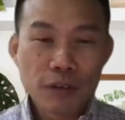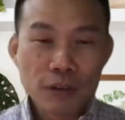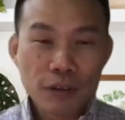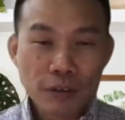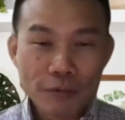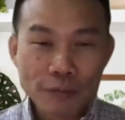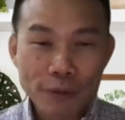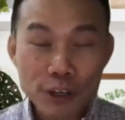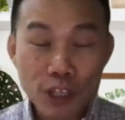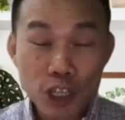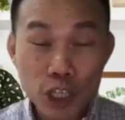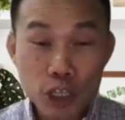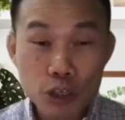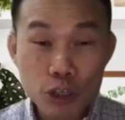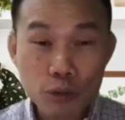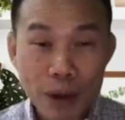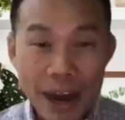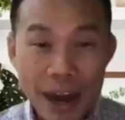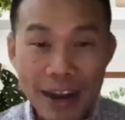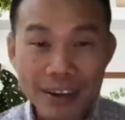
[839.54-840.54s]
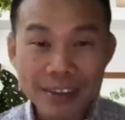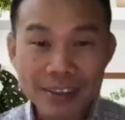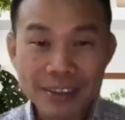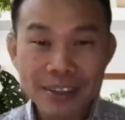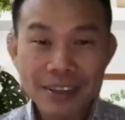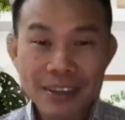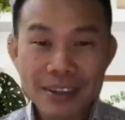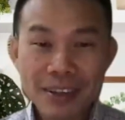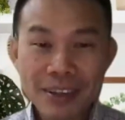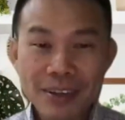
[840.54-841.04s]
for strength,
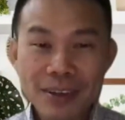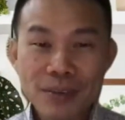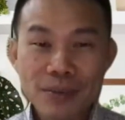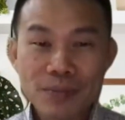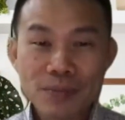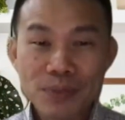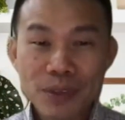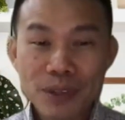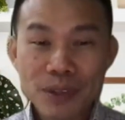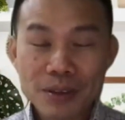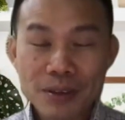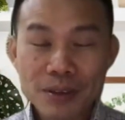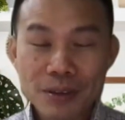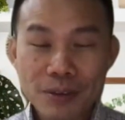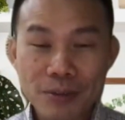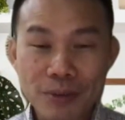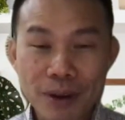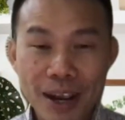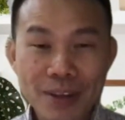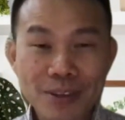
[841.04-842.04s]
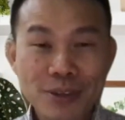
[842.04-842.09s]
right?